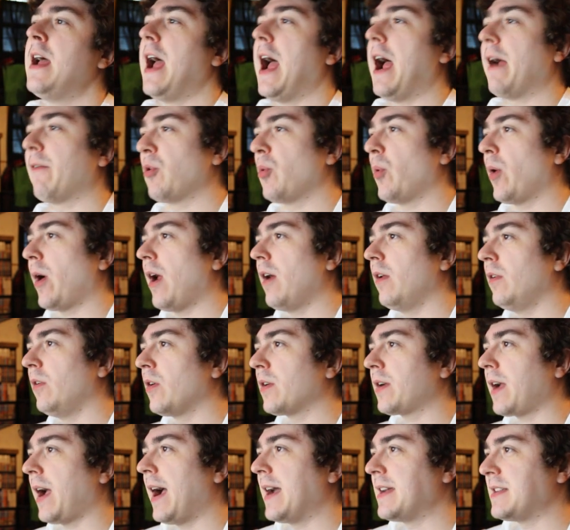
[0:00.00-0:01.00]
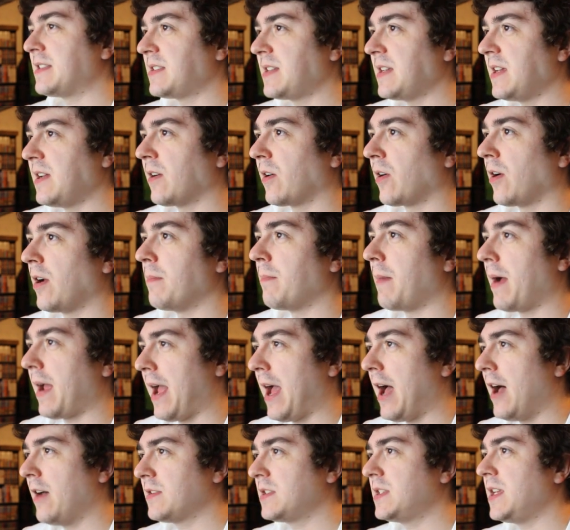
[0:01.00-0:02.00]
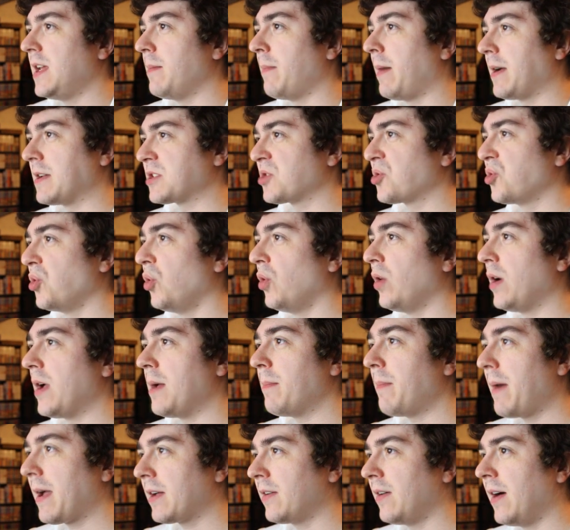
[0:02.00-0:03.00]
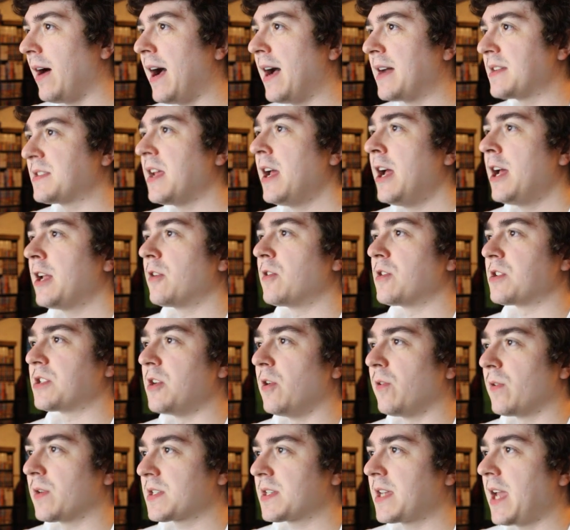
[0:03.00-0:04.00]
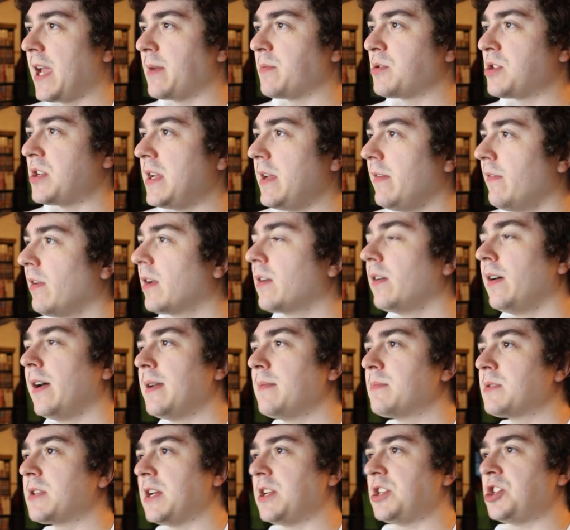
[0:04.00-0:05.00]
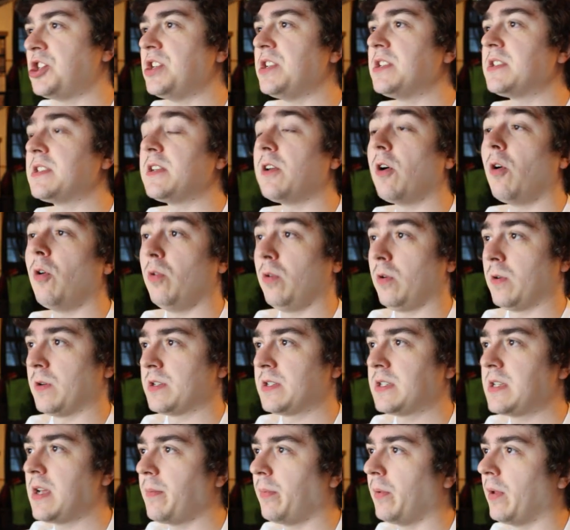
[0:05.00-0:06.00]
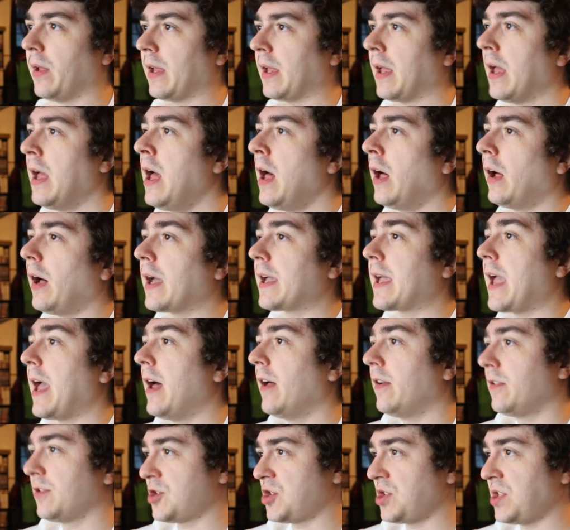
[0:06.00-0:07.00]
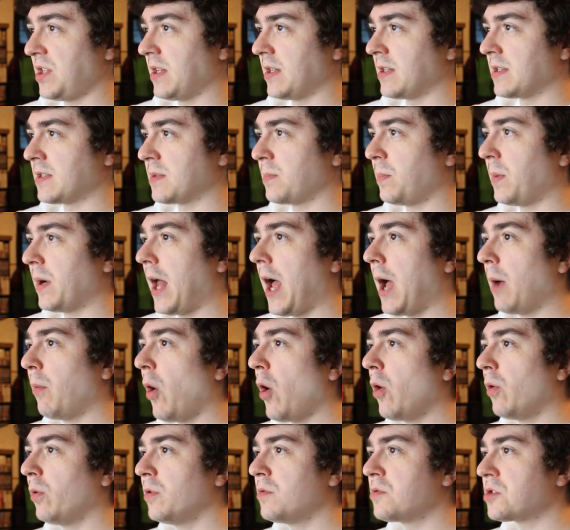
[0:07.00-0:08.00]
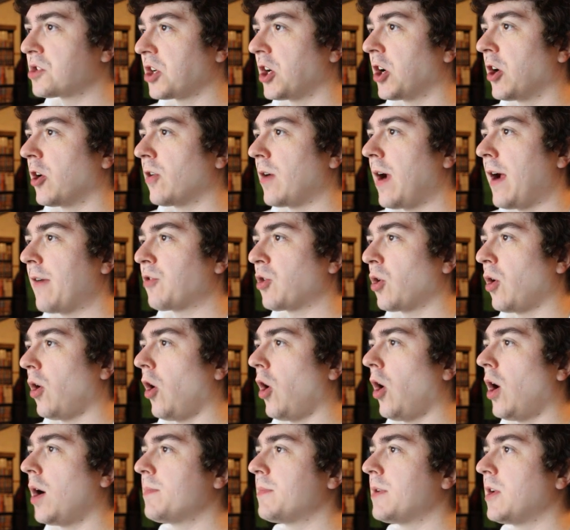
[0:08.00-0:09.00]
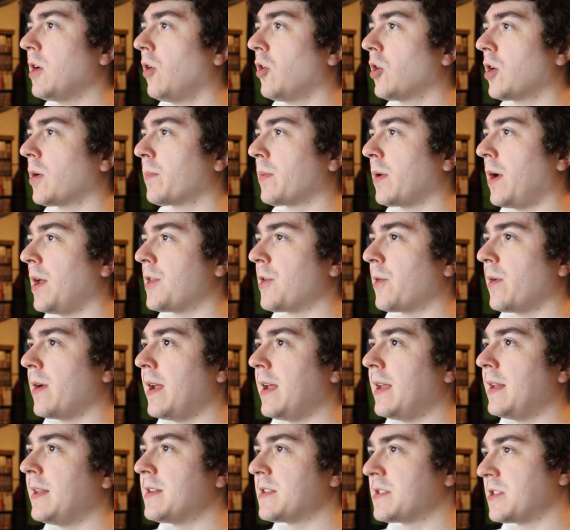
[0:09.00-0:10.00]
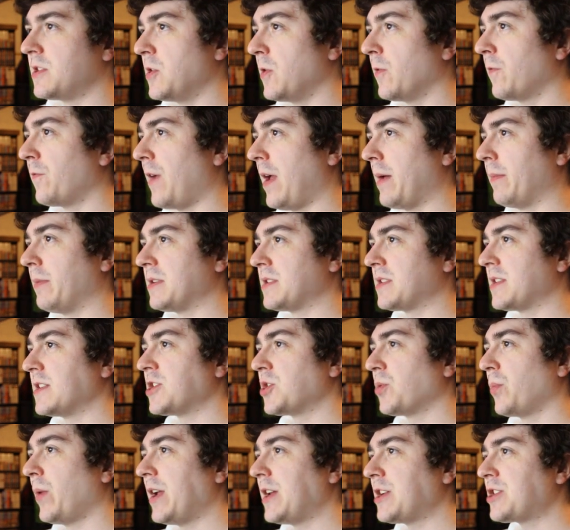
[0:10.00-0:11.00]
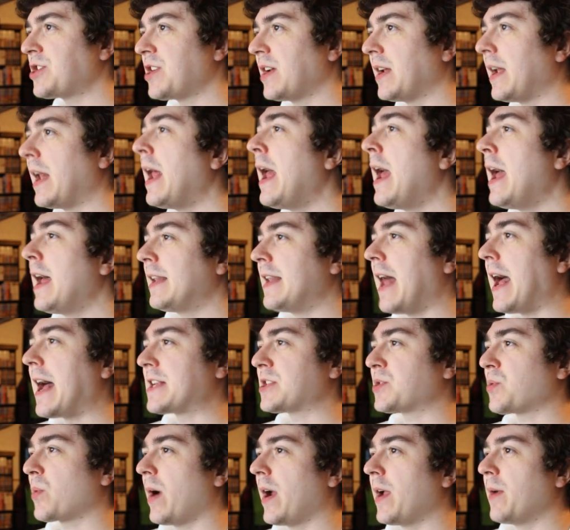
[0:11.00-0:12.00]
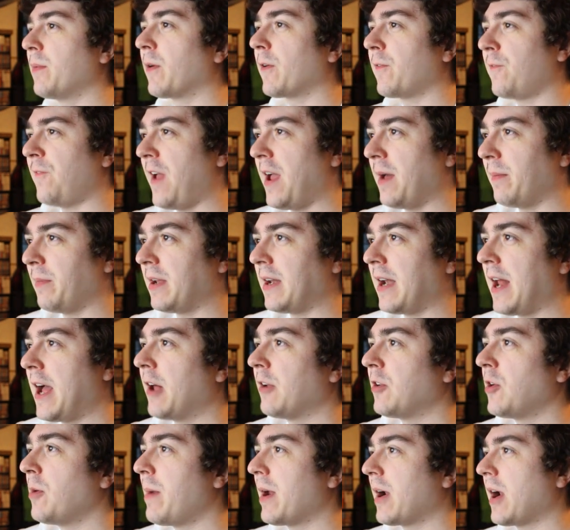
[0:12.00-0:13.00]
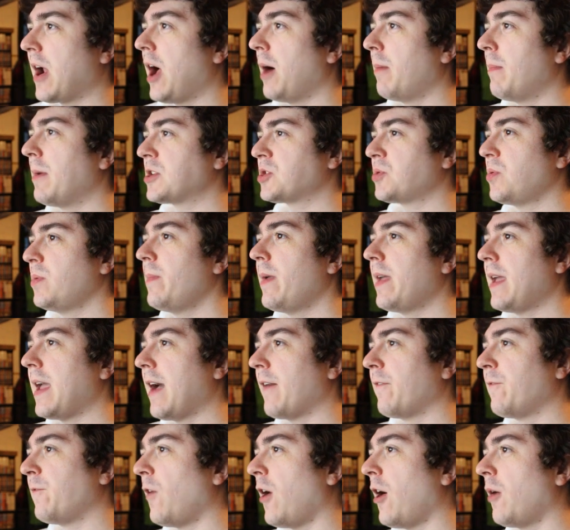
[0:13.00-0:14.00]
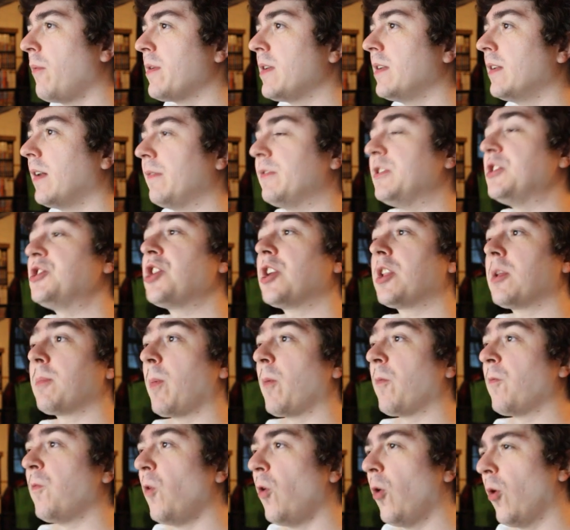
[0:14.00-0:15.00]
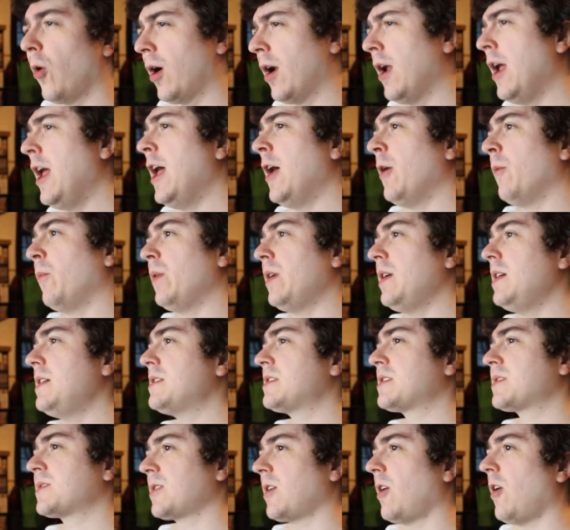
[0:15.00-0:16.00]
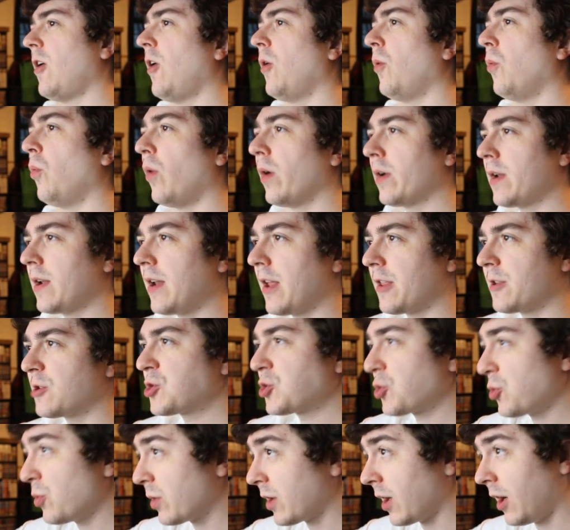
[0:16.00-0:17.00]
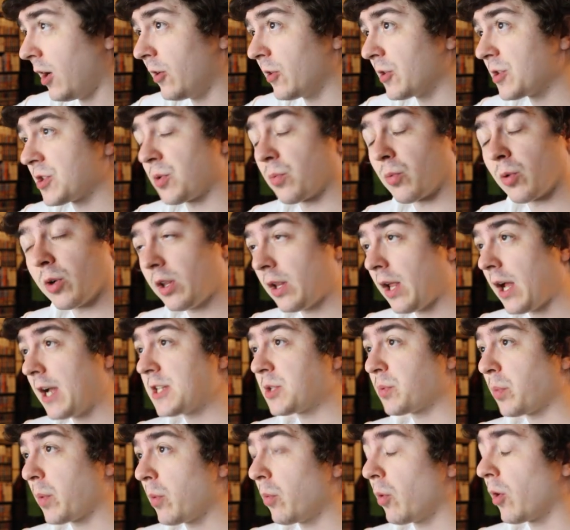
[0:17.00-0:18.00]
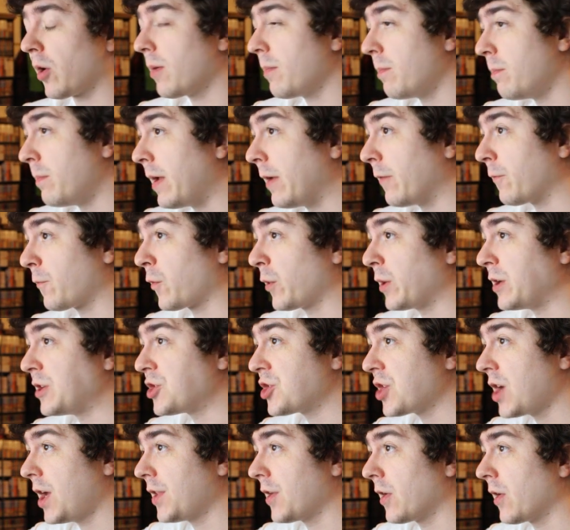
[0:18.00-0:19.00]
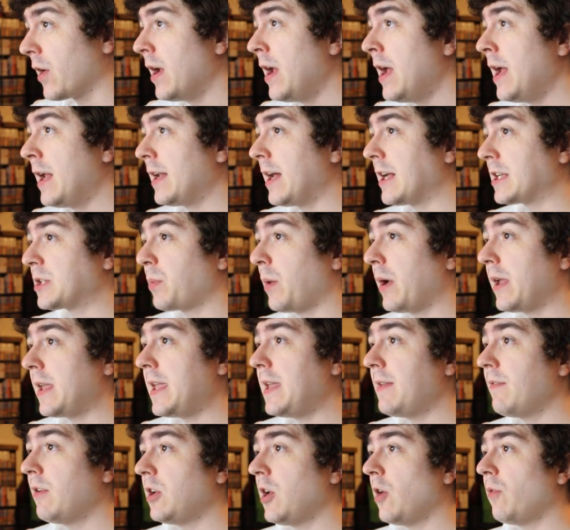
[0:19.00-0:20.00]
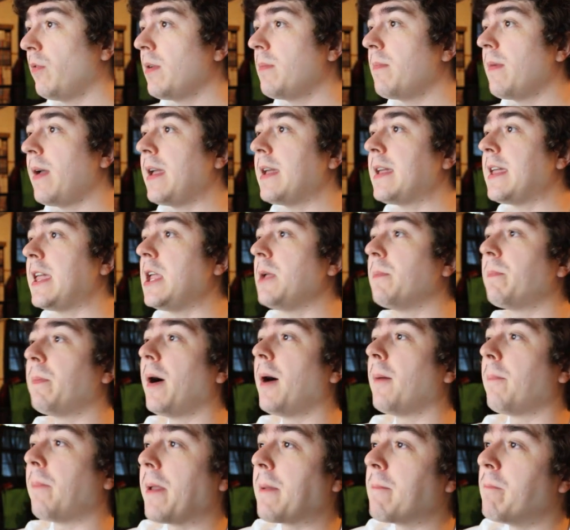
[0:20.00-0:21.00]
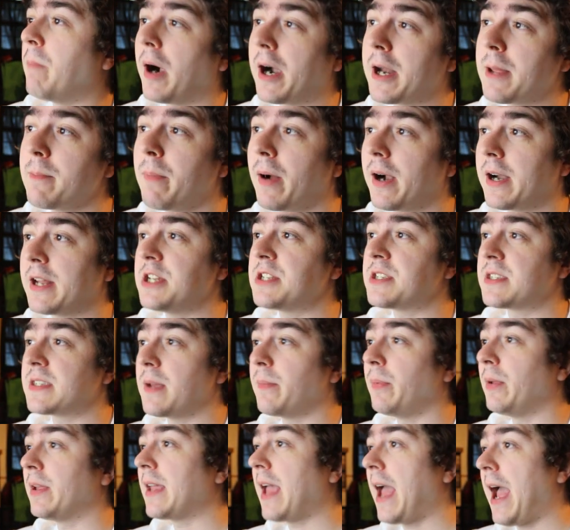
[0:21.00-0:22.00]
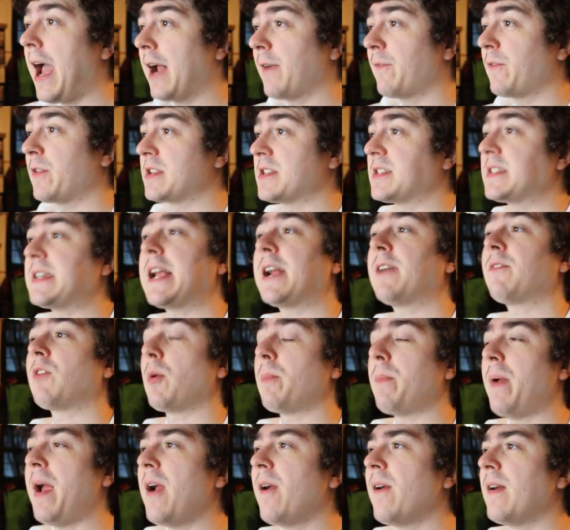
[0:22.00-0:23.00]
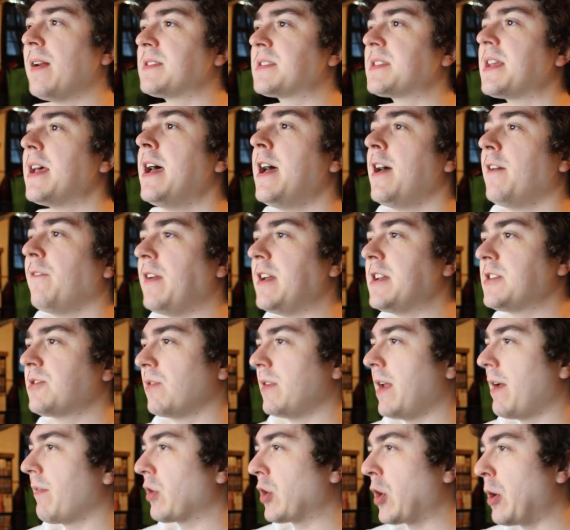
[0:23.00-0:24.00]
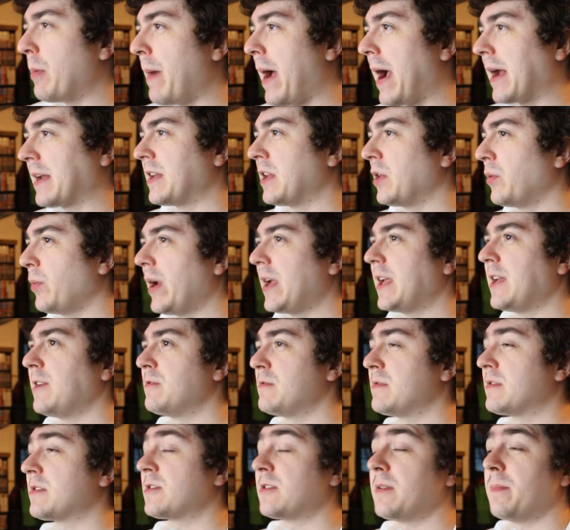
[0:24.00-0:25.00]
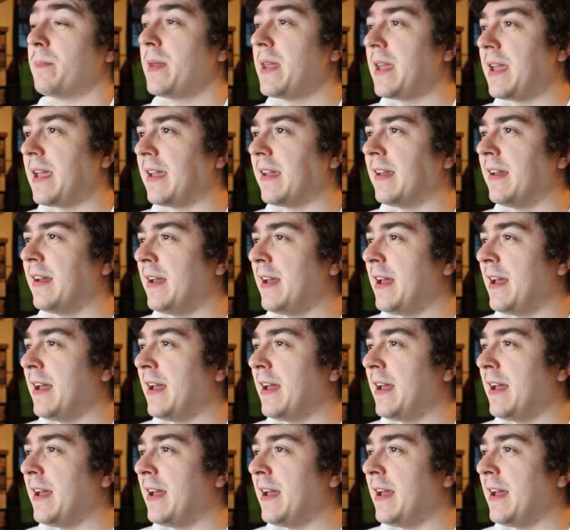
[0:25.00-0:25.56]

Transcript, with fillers: Everywhere I look, I see her. In my house, in my school, in my class, there is no escape. She even claims that she's the older sibling. Like hell she is. But I won't lose to her. After all, I'm the older brother in this new family situation. That's right, we're family now. No matter how much we may have fought, we loved each other before. We saw one another's true colors and realized we weren't meant for each other. That's why, even though we may keep up a buddy buddy sibling act for the sake of our parents, things will never go back to the way it used to be.